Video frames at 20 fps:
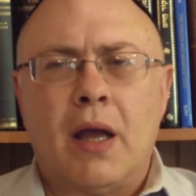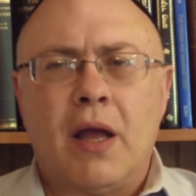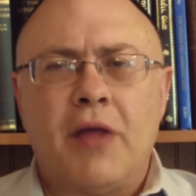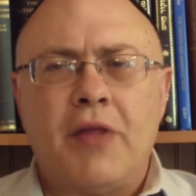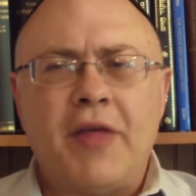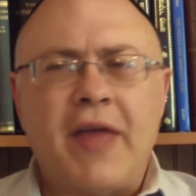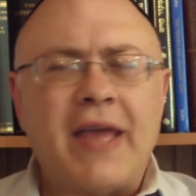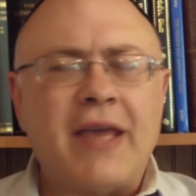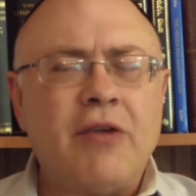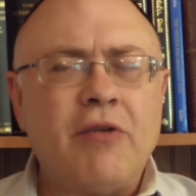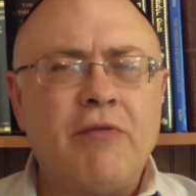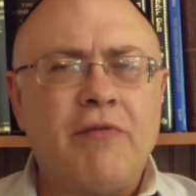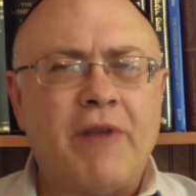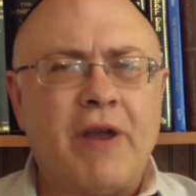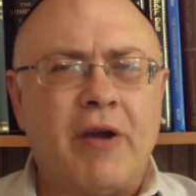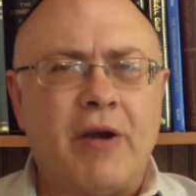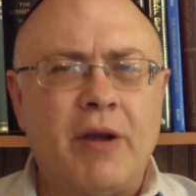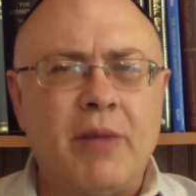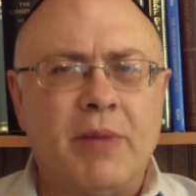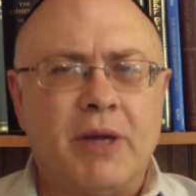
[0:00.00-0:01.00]
Thank you
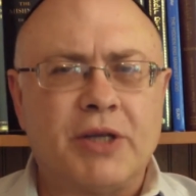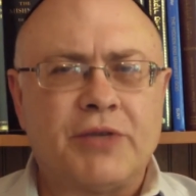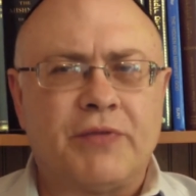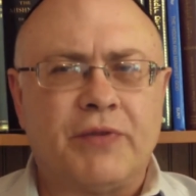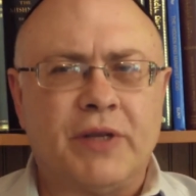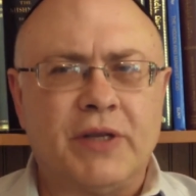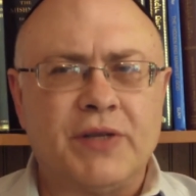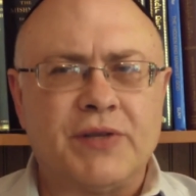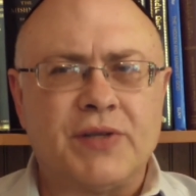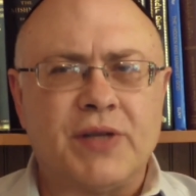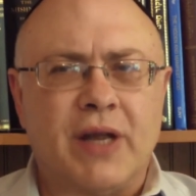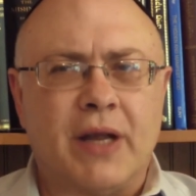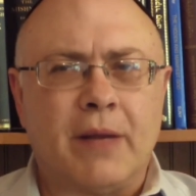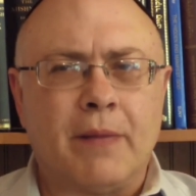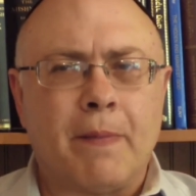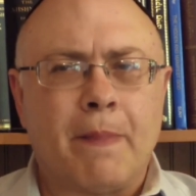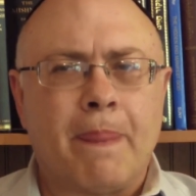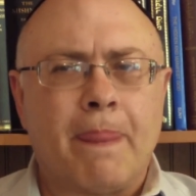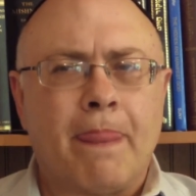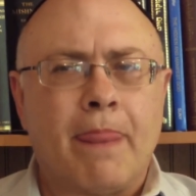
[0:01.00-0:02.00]
very much for
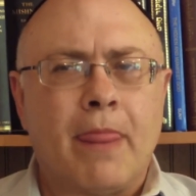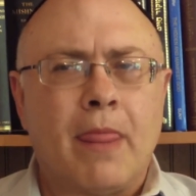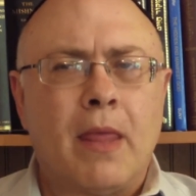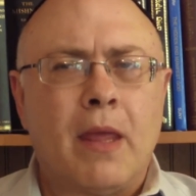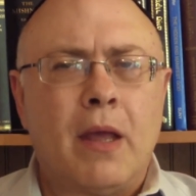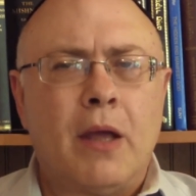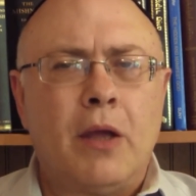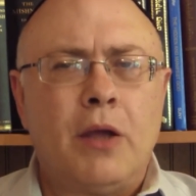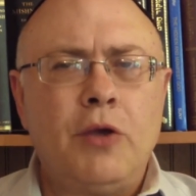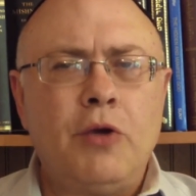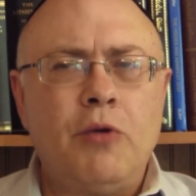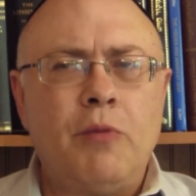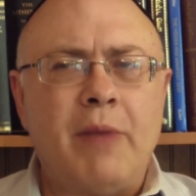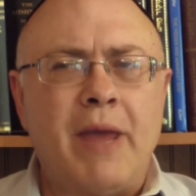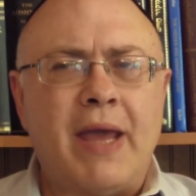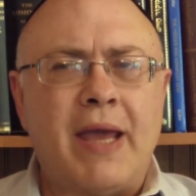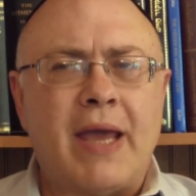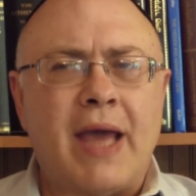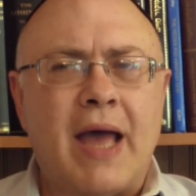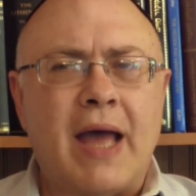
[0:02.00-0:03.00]
listening. You
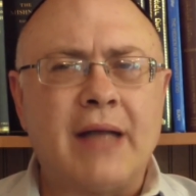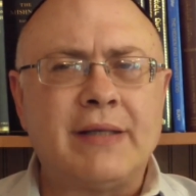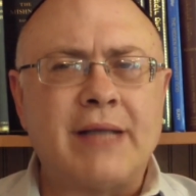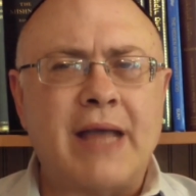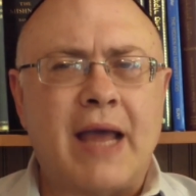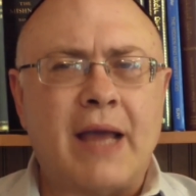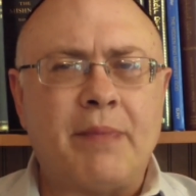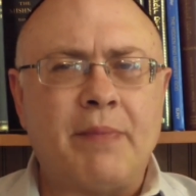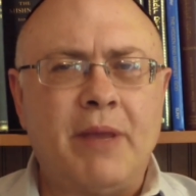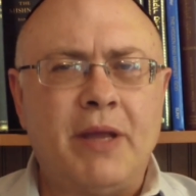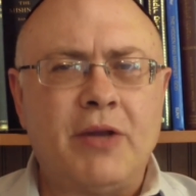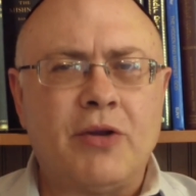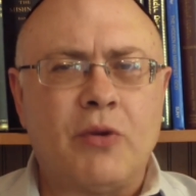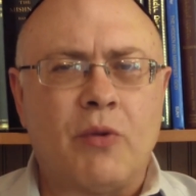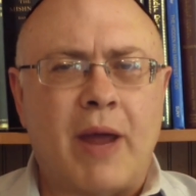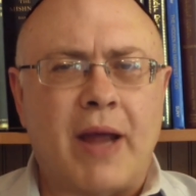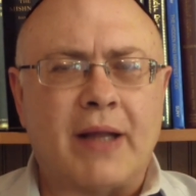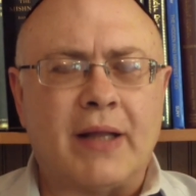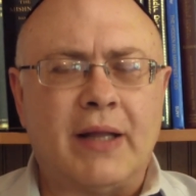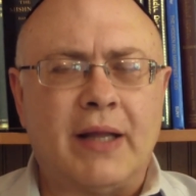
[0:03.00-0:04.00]
may contact me
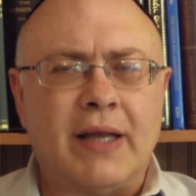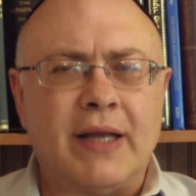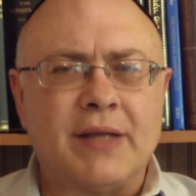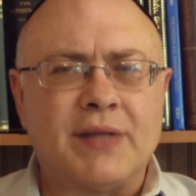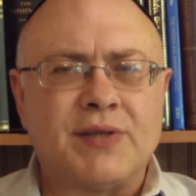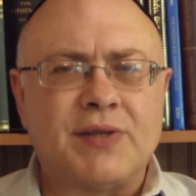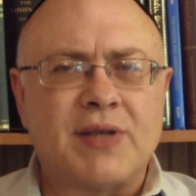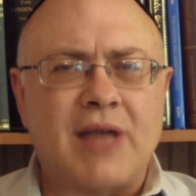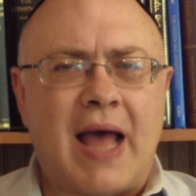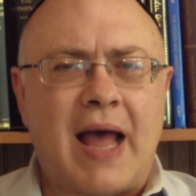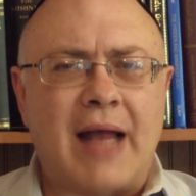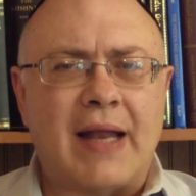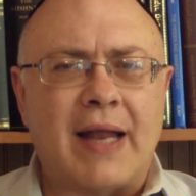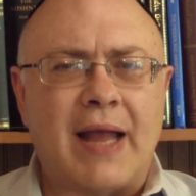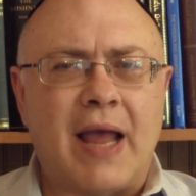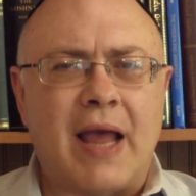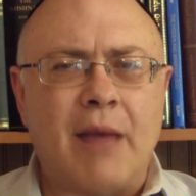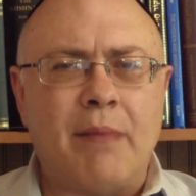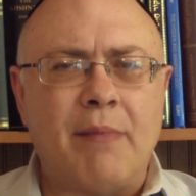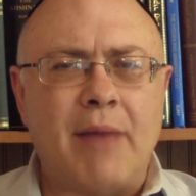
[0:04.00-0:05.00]
directly at
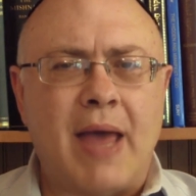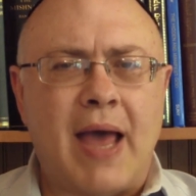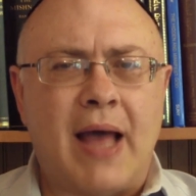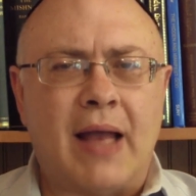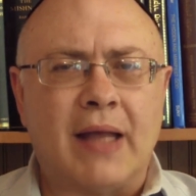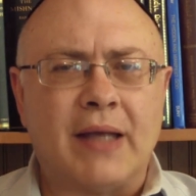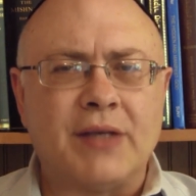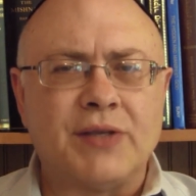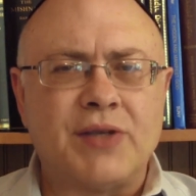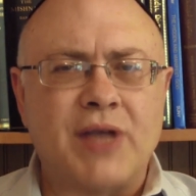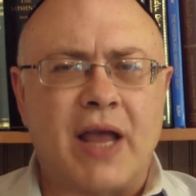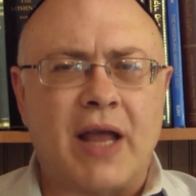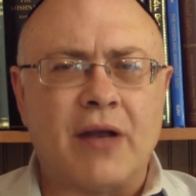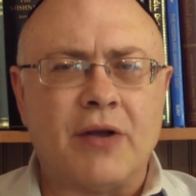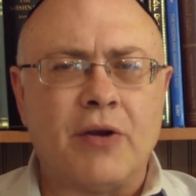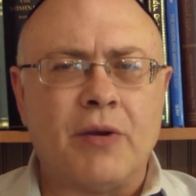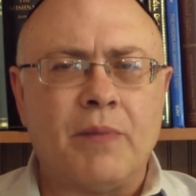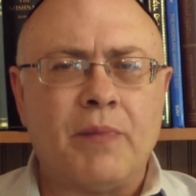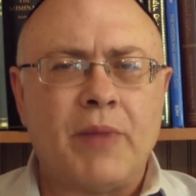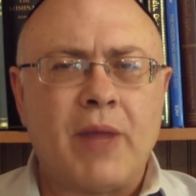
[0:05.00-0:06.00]

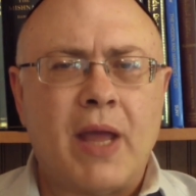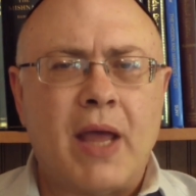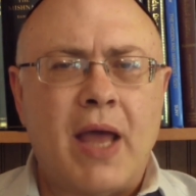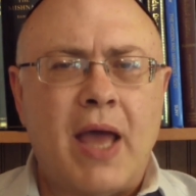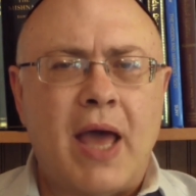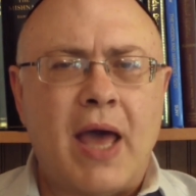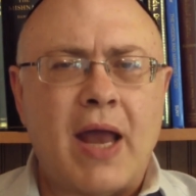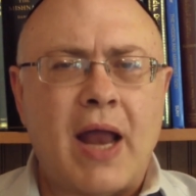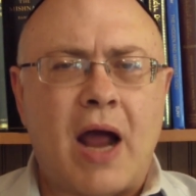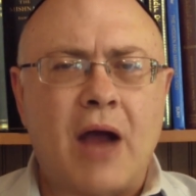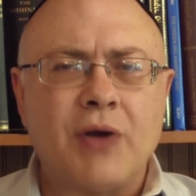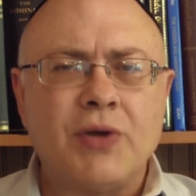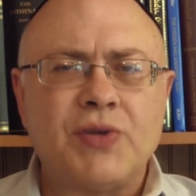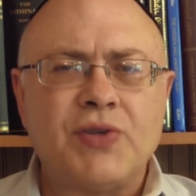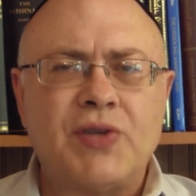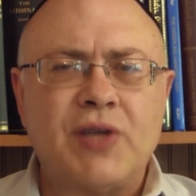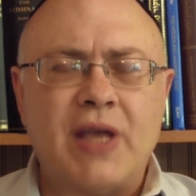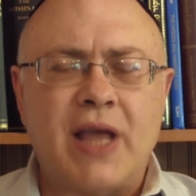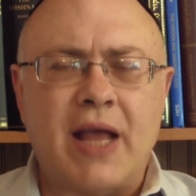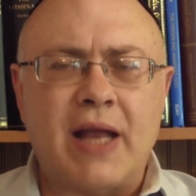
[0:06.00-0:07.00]

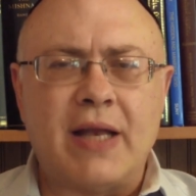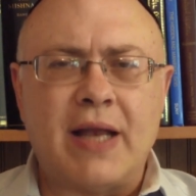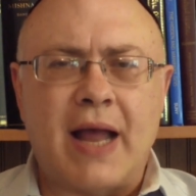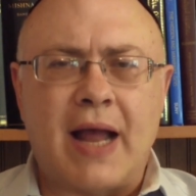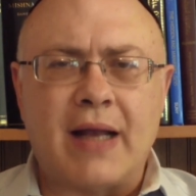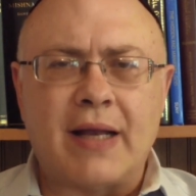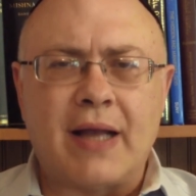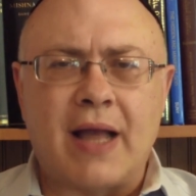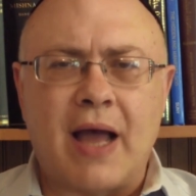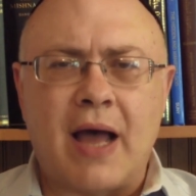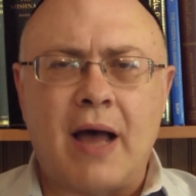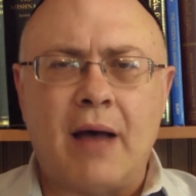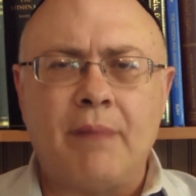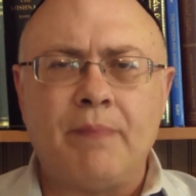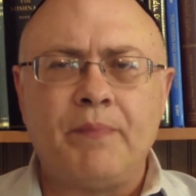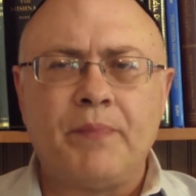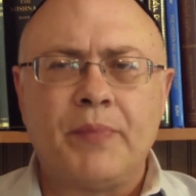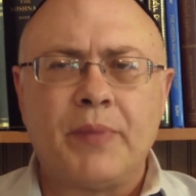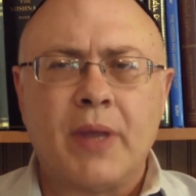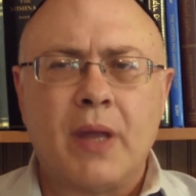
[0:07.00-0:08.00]

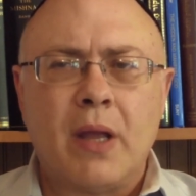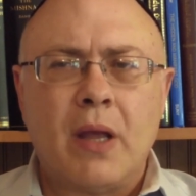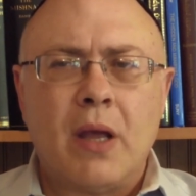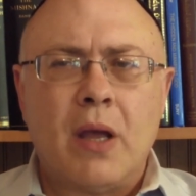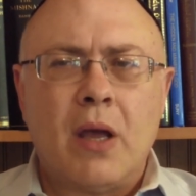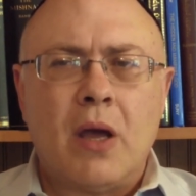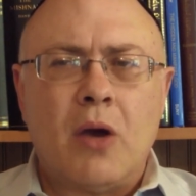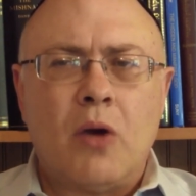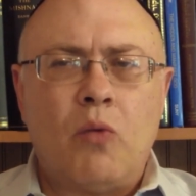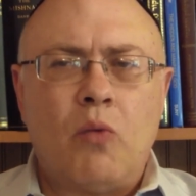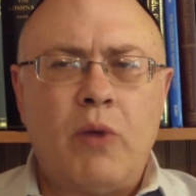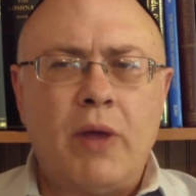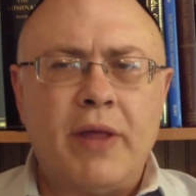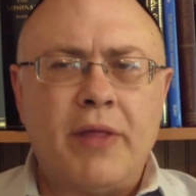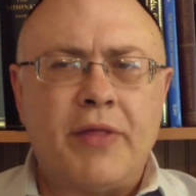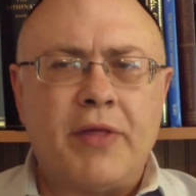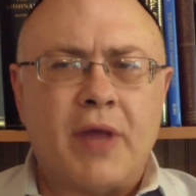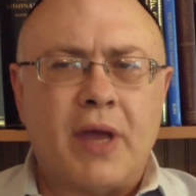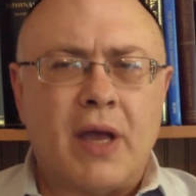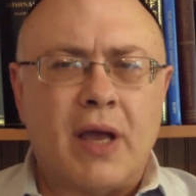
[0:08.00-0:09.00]
scottmalexander@rcn.com
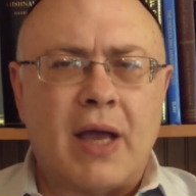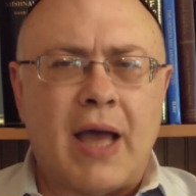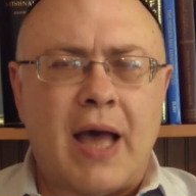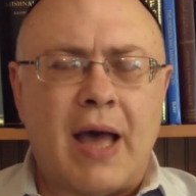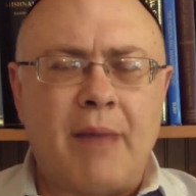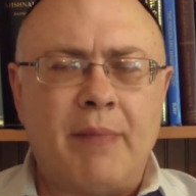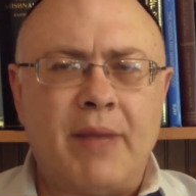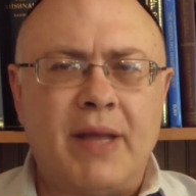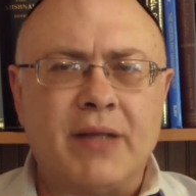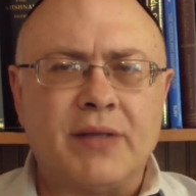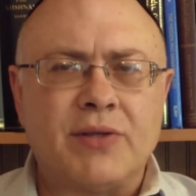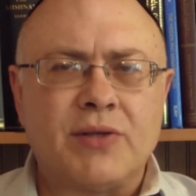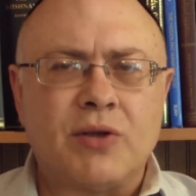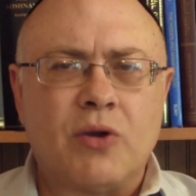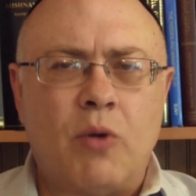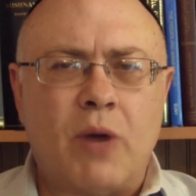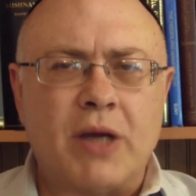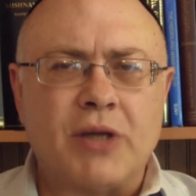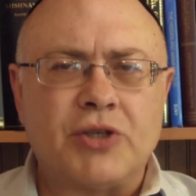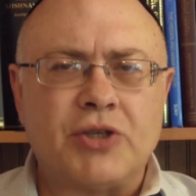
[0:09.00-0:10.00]
with comments,
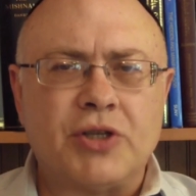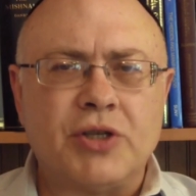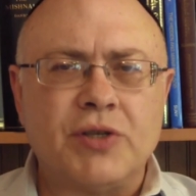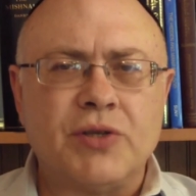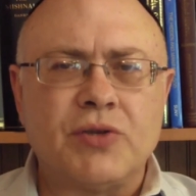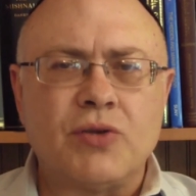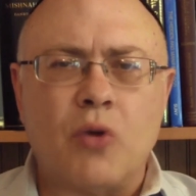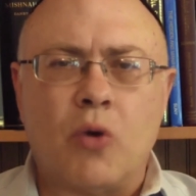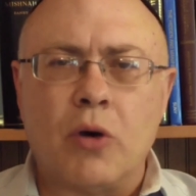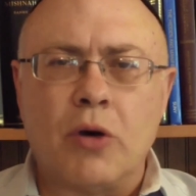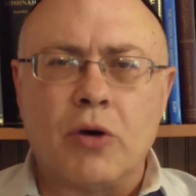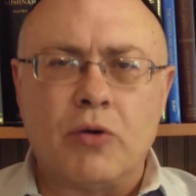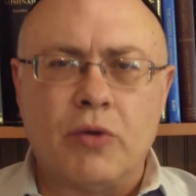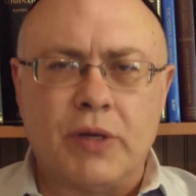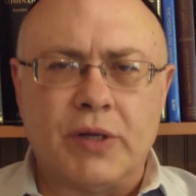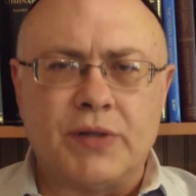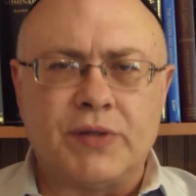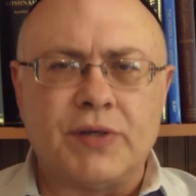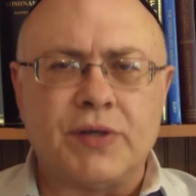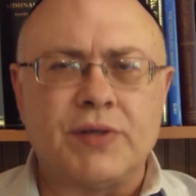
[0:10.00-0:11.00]
questions, or
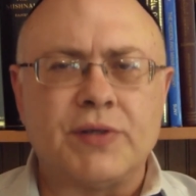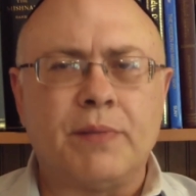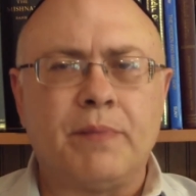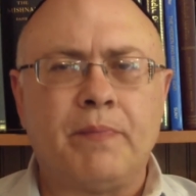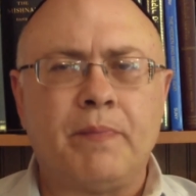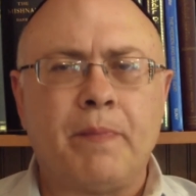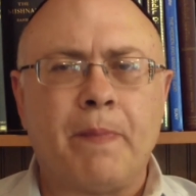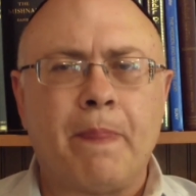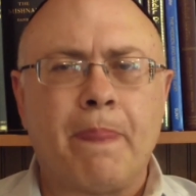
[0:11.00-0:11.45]
criticism.